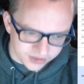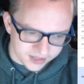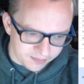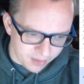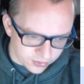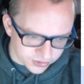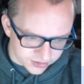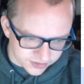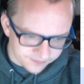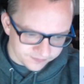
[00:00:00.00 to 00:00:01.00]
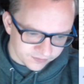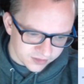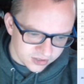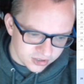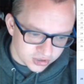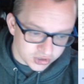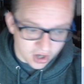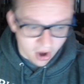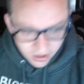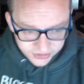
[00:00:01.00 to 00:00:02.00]
and potions. She
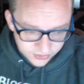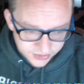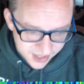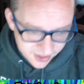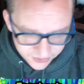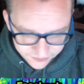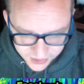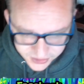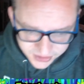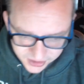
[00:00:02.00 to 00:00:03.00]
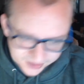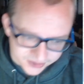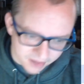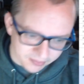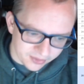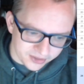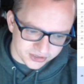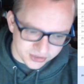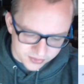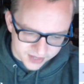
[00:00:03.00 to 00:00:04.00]
also sells vintage and contemporary
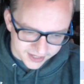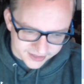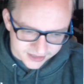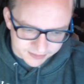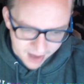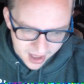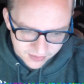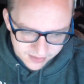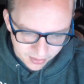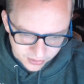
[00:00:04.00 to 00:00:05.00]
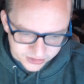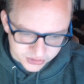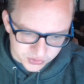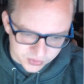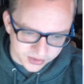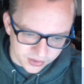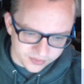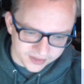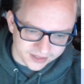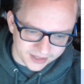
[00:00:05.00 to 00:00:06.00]
suitcases, pottery, purses, jewelry,
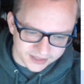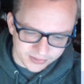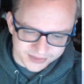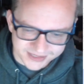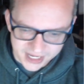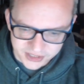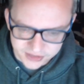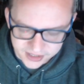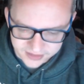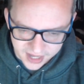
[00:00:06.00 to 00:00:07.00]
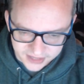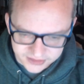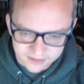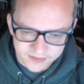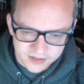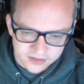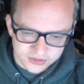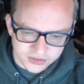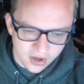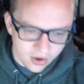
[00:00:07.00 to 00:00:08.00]
clothing, collectibles / knickknacks.
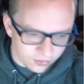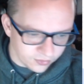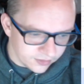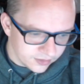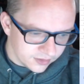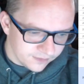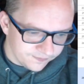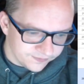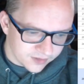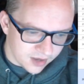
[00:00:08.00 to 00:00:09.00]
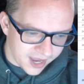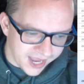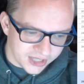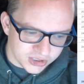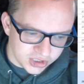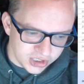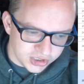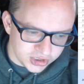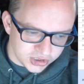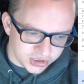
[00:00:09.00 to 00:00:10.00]
So, Aunt
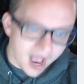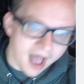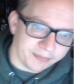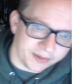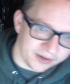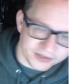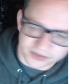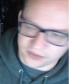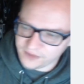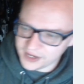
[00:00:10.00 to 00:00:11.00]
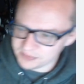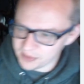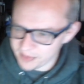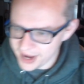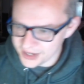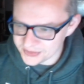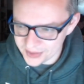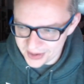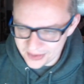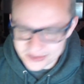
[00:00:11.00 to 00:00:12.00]
Gigi's Shop here is her Facebook page. We're
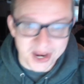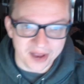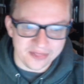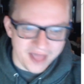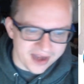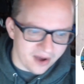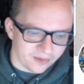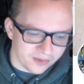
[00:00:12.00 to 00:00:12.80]
going to go check that out real